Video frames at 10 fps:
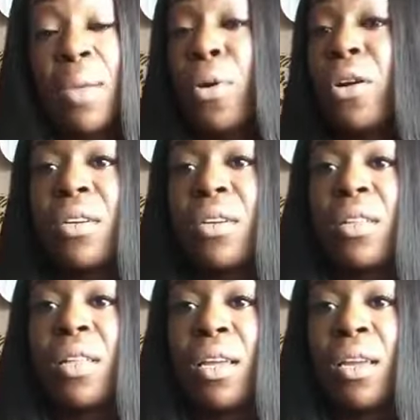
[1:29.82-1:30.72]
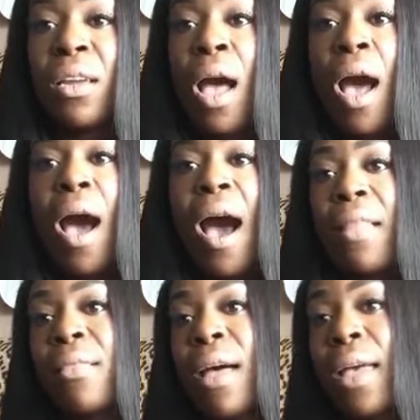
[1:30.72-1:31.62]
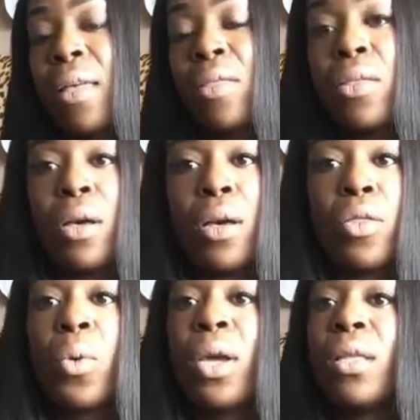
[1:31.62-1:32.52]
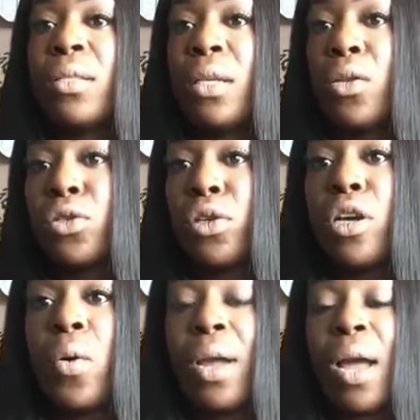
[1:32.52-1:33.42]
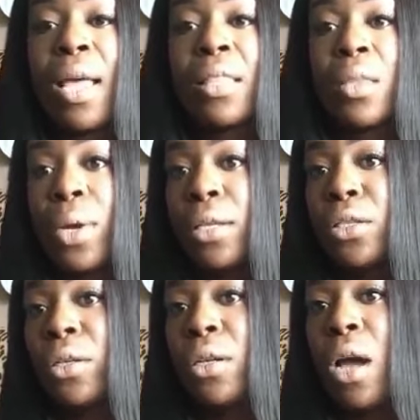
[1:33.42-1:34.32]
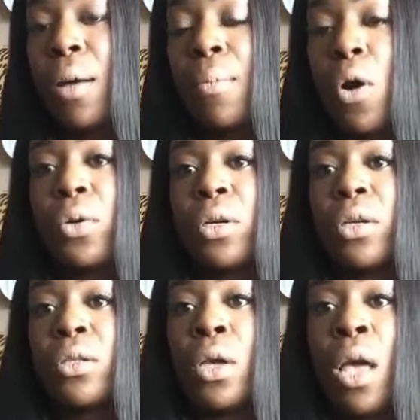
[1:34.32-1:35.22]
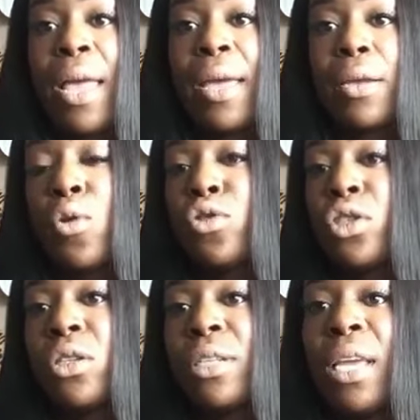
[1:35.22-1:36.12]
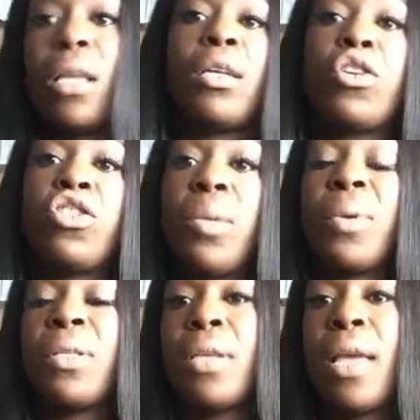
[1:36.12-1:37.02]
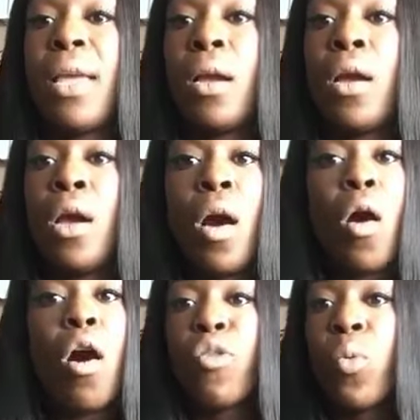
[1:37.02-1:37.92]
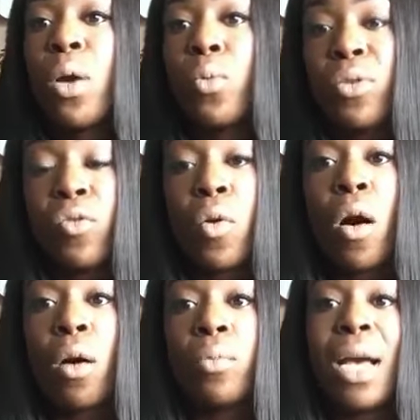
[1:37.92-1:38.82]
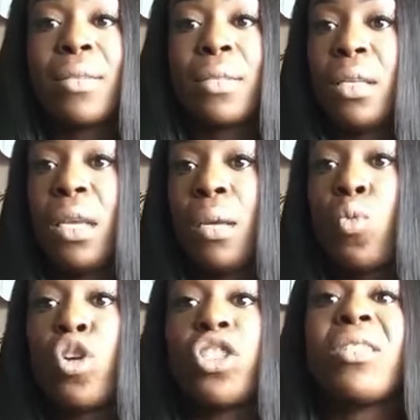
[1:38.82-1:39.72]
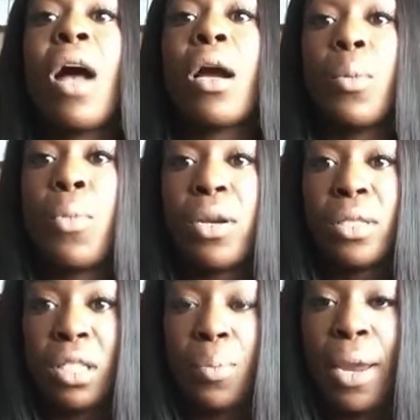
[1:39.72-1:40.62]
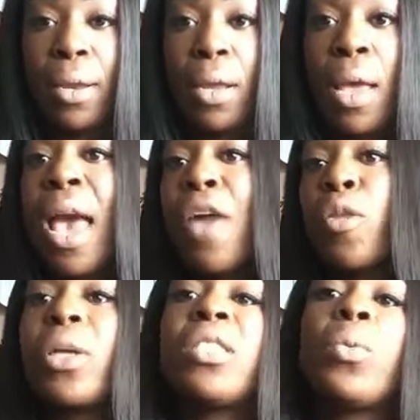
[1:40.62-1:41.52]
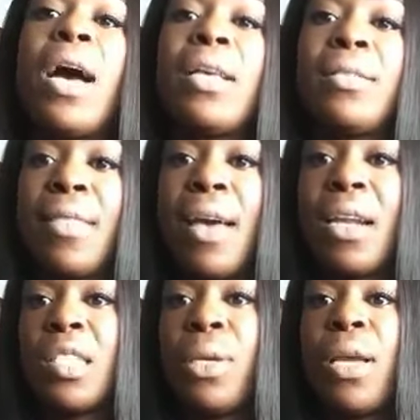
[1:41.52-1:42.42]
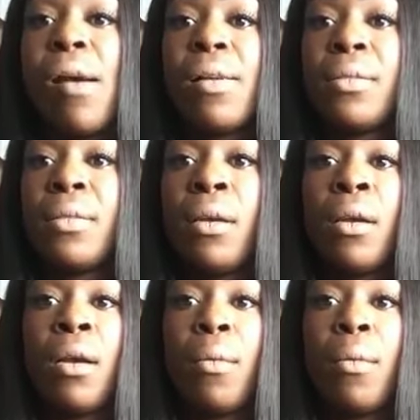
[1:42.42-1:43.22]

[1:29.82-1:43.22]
Me personally, I like the, the way the Steelers are going. I like the way certain um, owners and coaches are taking leadership and saying, all for one, one for all, as a team, we're just not going to participate. And the reason why I say that is because